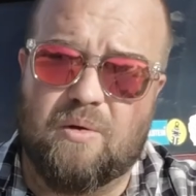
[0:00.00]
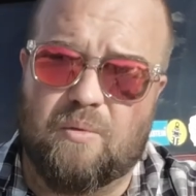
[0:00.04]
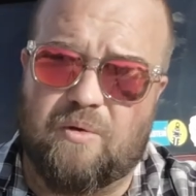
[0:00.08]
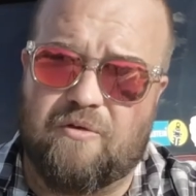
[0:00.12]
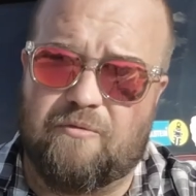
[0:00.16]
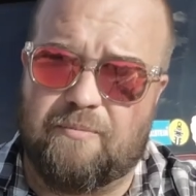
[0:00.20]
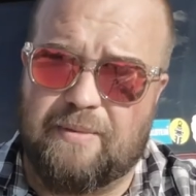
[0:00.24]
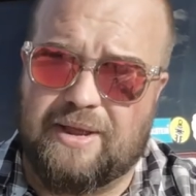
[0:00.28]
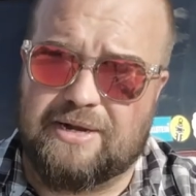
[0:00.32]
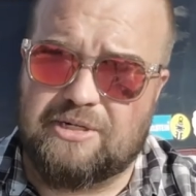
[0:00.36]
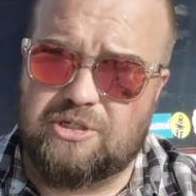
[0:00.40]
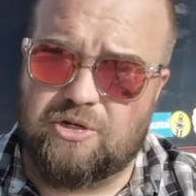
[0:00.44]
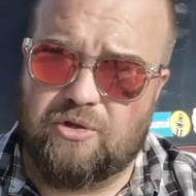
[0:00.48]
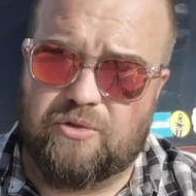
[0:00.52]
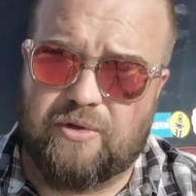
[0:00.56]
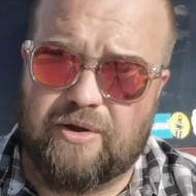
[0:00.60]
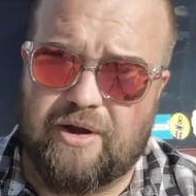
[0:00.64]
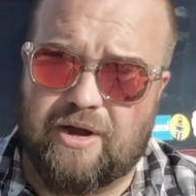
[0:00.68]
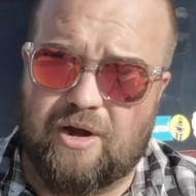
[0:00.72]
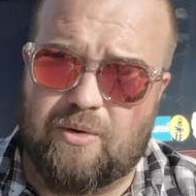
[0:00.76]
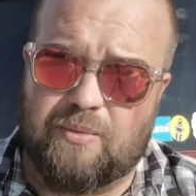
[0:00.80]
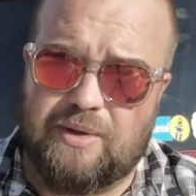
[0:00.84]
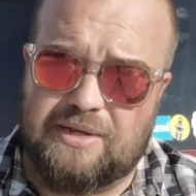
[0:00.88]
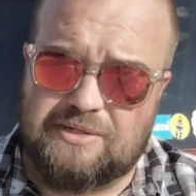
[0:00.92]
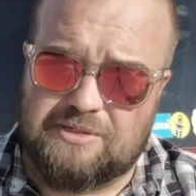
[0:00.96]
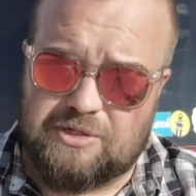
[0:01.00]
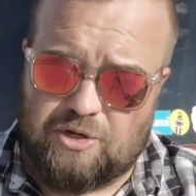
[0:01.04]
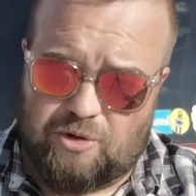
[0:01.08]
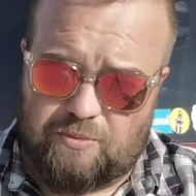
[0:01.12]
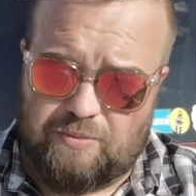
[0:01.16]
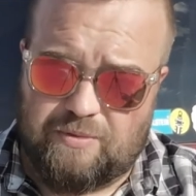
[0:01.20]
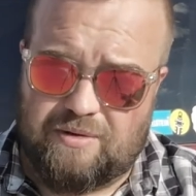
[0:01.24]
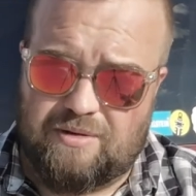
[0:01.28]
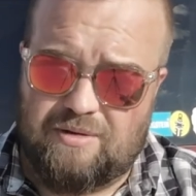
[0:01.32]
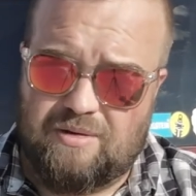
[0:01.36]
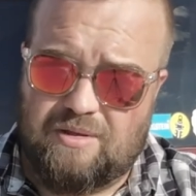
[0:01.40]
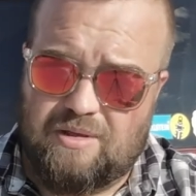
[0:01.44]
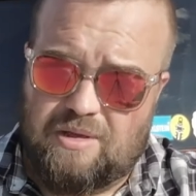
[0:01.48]
We've made sure their airway's
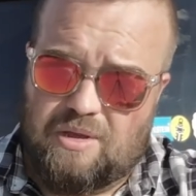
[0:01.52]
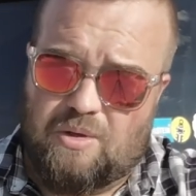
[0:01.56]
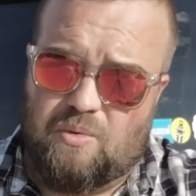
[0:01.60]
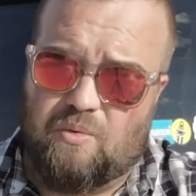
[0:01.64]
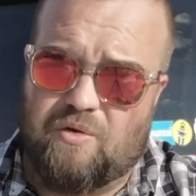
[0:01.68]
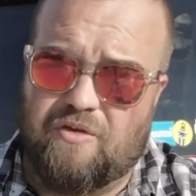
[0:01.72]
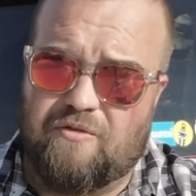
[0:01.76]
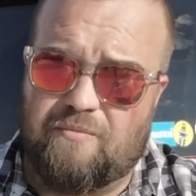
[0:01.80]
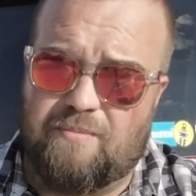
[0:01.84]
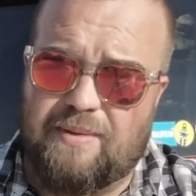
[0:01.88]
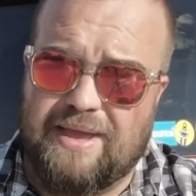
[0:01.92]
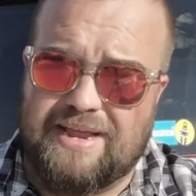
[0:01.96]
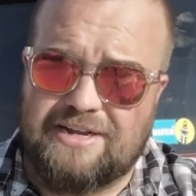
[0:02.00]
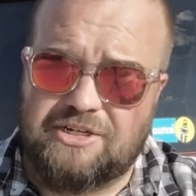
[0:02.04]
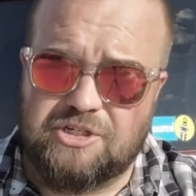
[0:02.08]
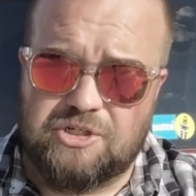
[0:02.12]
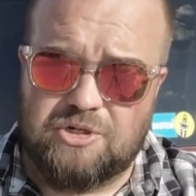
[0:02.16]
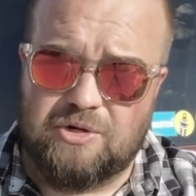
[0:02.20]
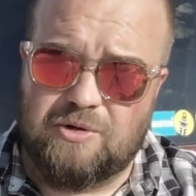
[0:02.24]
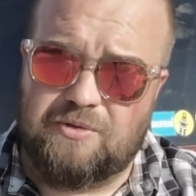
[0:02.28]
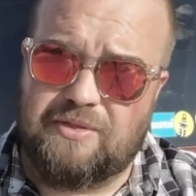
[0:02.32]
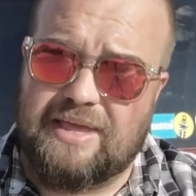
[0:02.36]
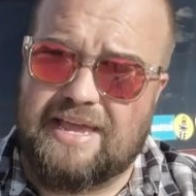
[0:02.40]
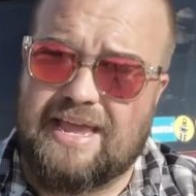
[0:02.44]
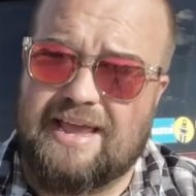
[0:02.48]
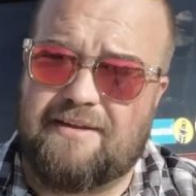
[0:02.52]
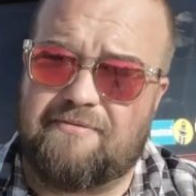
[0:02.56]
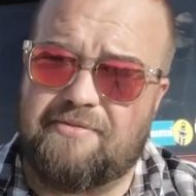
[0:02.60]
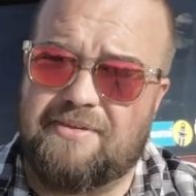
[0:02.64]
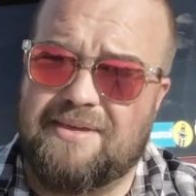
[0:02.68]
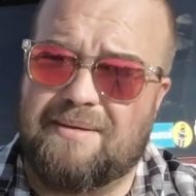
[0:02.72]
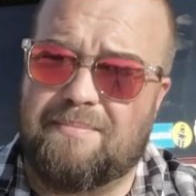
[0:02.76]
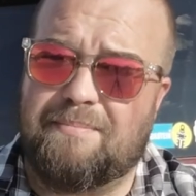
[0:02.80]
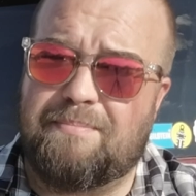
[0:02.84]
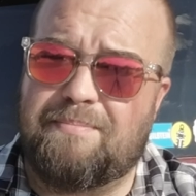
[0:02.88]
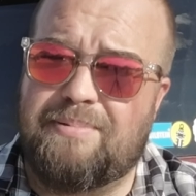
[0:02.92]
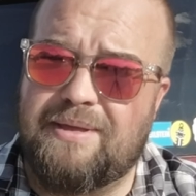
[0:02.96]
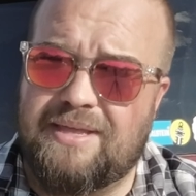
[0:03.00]
open. We've made sure they have
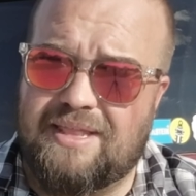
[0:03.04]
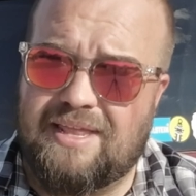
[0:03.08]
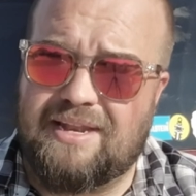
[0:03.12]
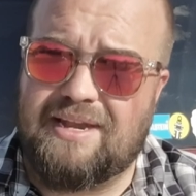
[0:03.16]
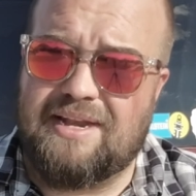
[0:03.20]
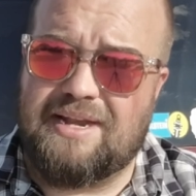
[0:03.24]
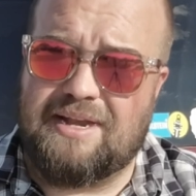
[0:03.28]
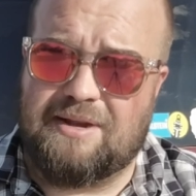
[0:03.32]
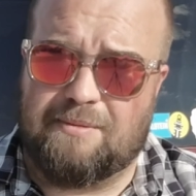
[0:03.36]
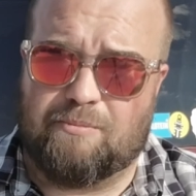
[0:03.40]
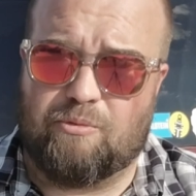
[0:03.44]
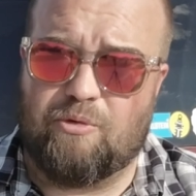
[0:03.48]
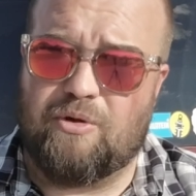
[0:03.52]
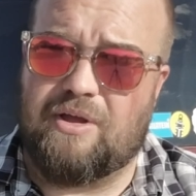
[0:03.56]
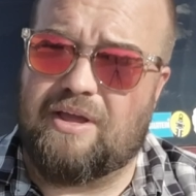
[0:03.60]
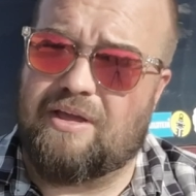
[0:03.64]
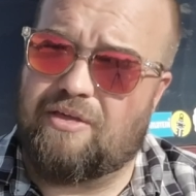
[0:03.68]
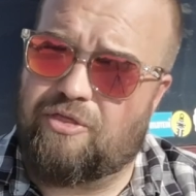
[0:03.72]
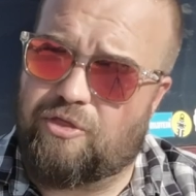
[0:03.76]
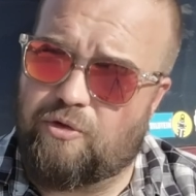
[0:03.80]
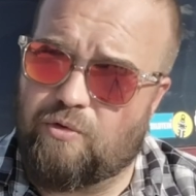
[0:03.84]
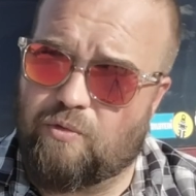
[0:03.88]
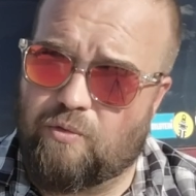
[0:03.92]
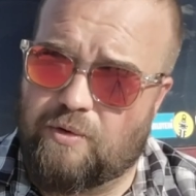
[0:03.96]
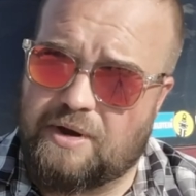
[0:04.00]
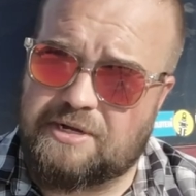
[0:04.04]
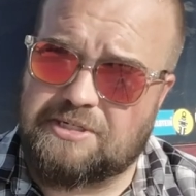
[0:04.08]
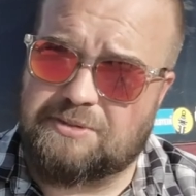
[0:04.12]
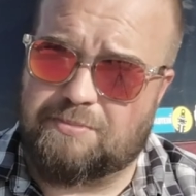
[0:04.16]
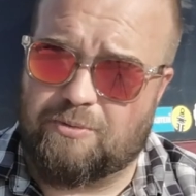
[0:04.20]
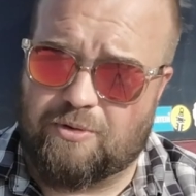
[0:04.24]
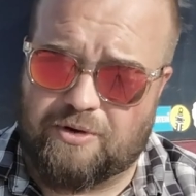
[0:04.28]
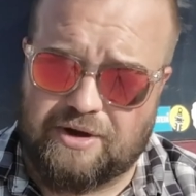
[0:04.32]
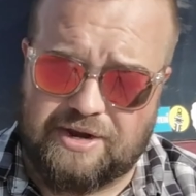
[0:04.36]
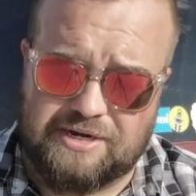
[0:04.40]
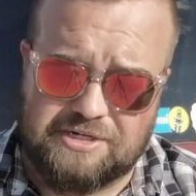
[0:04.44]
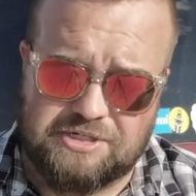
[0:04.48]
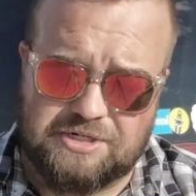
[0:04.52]
the ability to breathe through
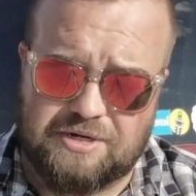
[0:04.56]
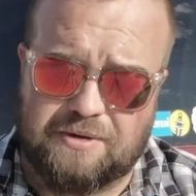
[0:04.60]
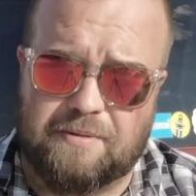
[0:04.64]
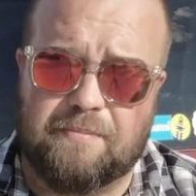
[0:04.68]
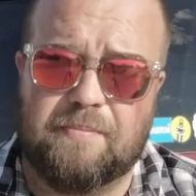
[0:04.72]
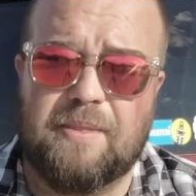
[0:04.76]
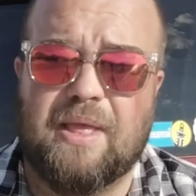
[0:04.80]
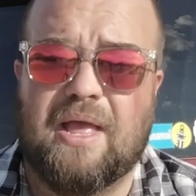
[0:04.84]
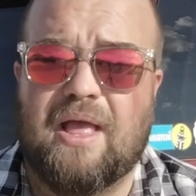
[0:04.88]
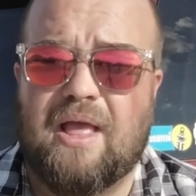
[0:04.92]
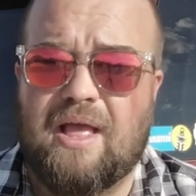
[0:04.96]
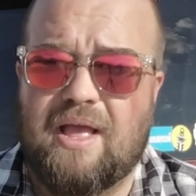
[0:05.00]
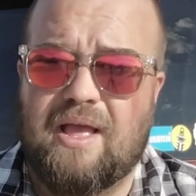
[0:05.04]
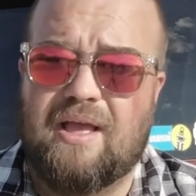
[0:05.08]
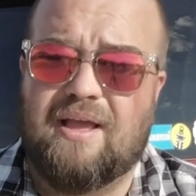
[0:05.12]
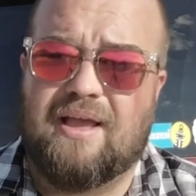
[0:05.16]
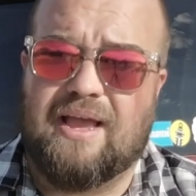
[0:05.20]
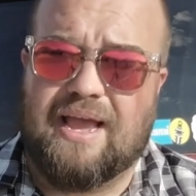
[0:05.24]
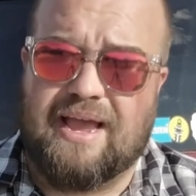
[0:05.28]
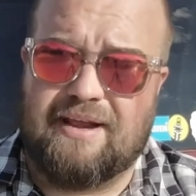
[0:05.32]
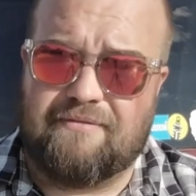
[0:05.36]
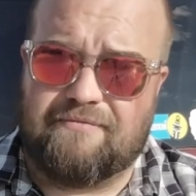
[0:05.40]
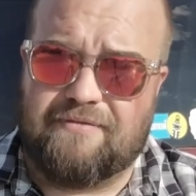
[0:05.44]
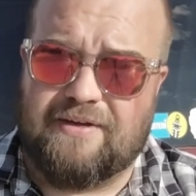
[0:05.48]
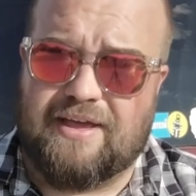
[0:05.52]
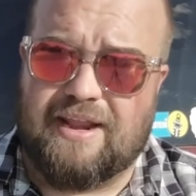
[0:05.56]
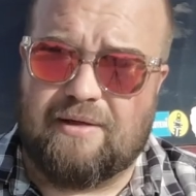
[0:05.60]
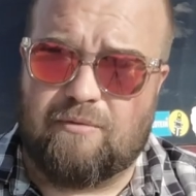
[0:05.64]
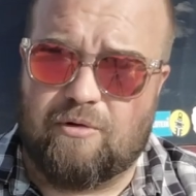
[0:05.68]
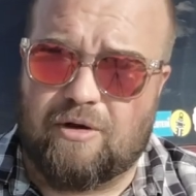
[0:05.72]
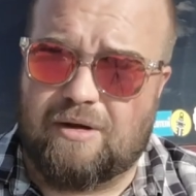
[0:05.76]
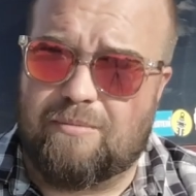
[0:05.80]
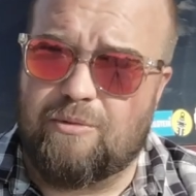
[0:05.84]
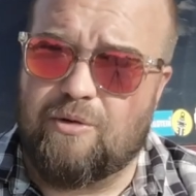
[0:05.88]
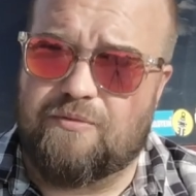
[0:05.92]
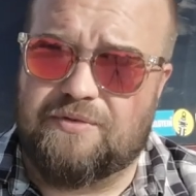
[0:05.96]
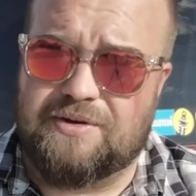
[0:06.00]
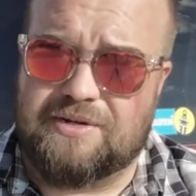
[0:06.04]
respiration. And finally, we're
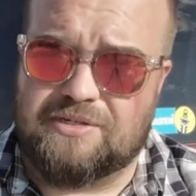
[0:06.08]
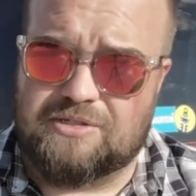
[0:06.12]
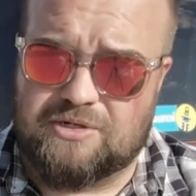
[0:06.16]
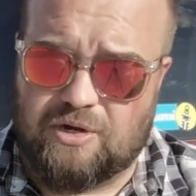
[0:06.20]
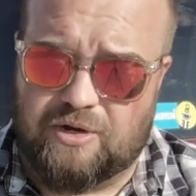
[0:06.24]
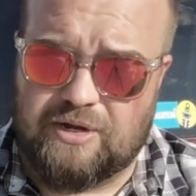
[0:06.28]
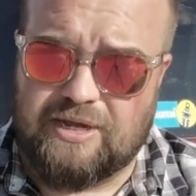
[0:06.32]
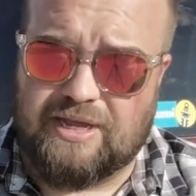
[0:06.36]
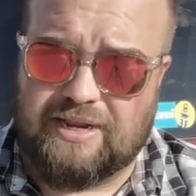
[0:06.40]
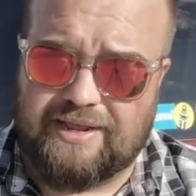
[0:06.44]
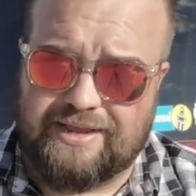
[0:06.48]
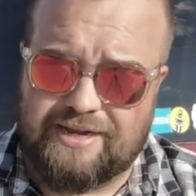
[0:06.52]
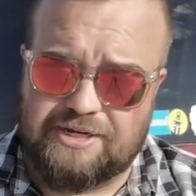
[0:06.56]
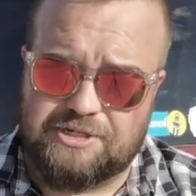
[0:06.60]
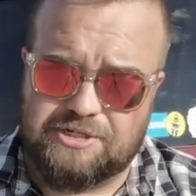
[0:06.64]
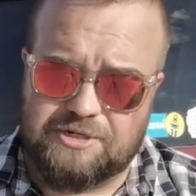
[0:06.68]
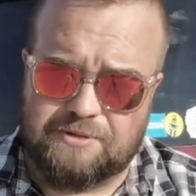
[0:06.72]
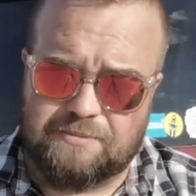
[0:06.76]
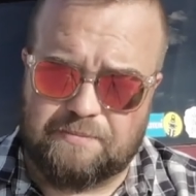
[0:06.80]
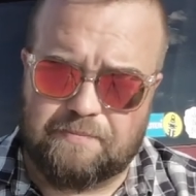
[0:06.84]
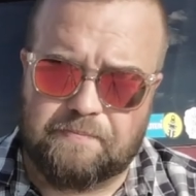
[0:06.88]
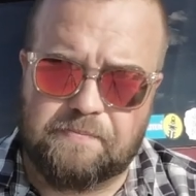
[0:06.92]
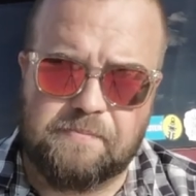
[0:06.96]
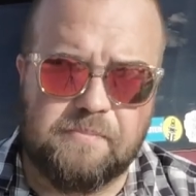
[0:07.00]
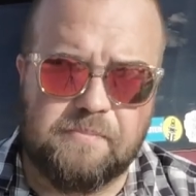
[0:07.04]
going to move into circulation.